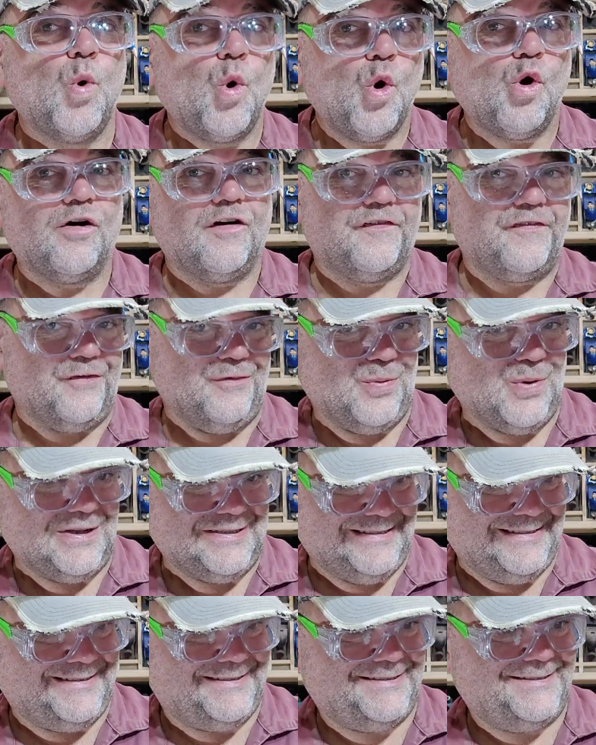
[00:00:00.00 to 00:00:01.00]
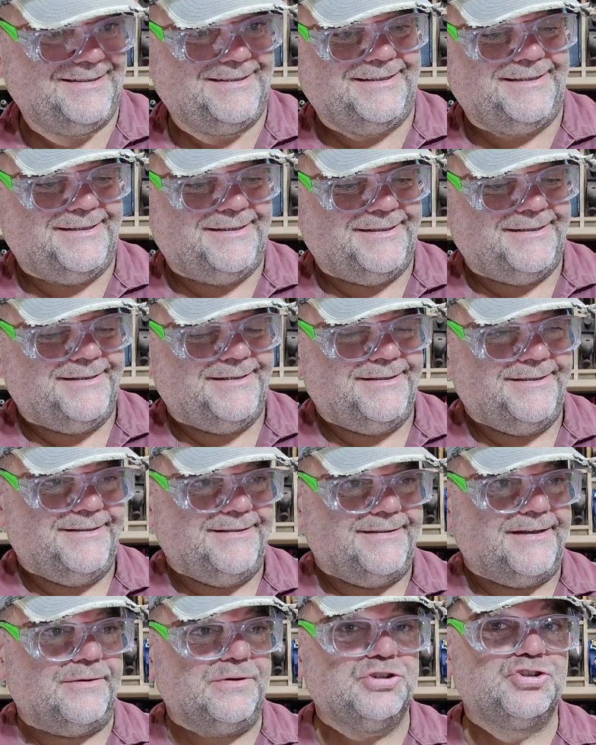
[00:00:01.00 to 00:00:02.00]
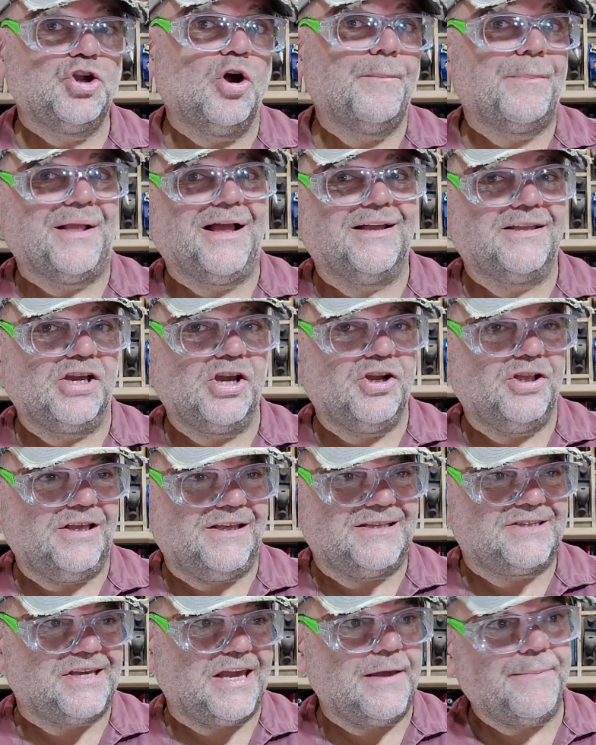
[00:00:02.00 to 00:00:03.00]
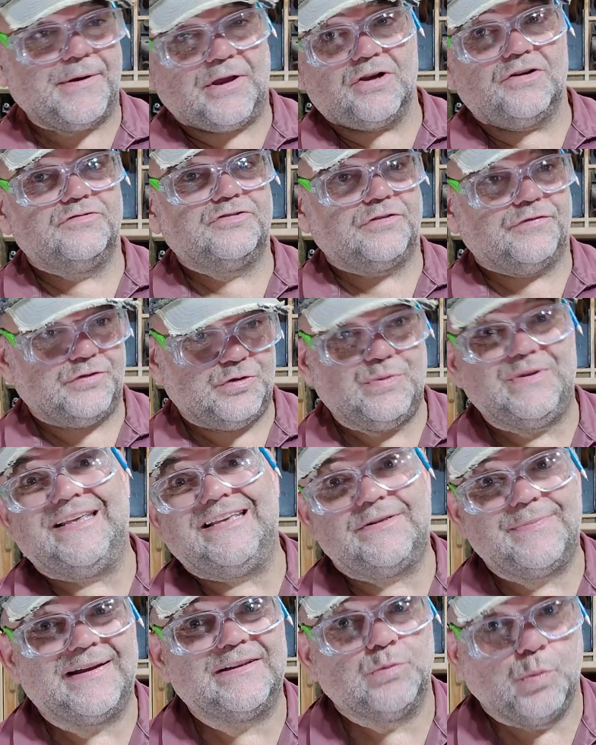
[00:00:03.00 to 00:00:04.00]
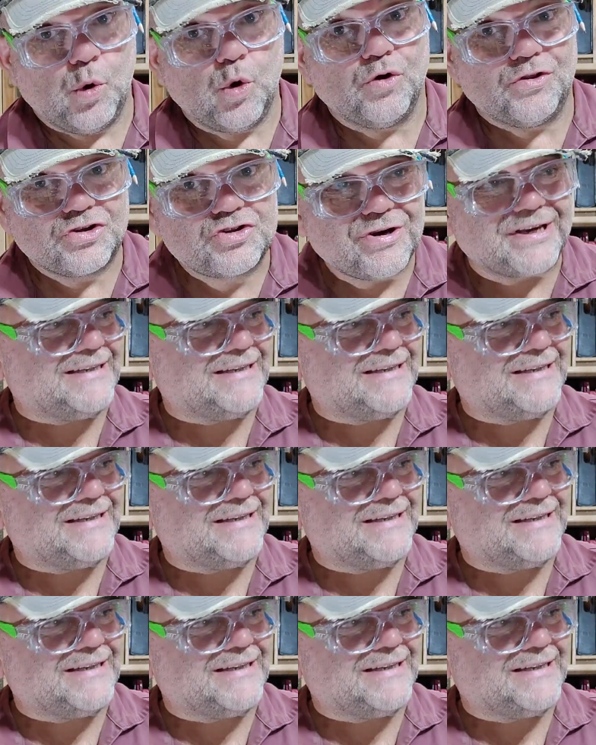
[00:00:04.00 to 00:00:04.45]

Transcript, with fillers: water for once. Now, you stopped planting earlier this year because obviously we need to be able to water the